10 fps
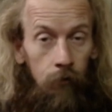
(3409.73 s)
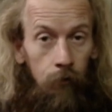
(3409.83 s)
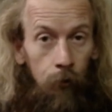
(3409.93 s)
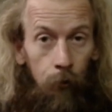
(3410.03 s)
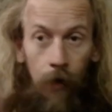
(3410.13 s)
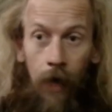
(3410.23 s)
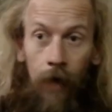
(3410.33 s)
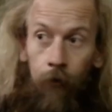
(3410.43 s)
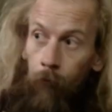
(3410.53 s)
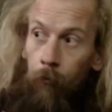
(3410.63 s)
Whose
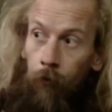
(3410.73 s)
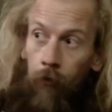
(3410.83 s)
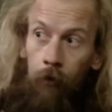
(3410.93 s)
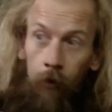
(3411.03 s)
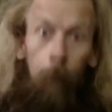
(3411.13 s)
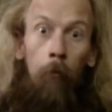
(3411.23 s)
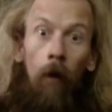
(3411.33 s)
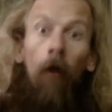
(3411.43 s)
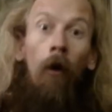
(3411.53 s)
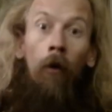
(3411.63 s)
atoms these
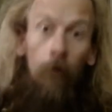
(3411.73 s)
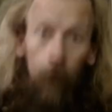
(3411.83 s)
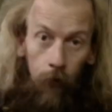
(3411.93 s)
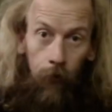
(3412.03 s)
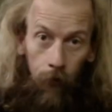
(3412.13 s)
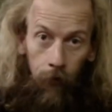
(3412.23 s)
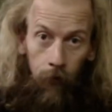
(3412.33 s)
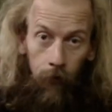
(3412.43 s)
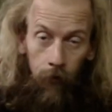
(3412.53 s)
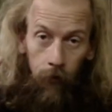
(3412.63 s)
belong to.
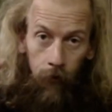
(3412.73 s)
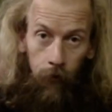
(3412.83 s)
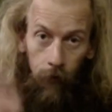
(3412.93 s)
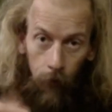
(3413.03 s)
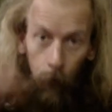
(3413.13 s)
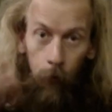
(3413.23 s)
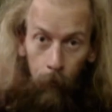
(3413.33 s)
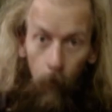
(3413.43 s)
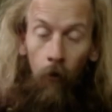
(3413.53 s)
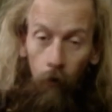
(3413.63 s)
That we
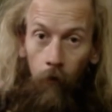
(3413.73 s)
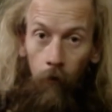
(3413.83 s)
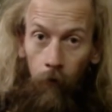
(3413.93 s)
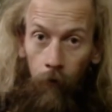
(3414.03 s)
borrow.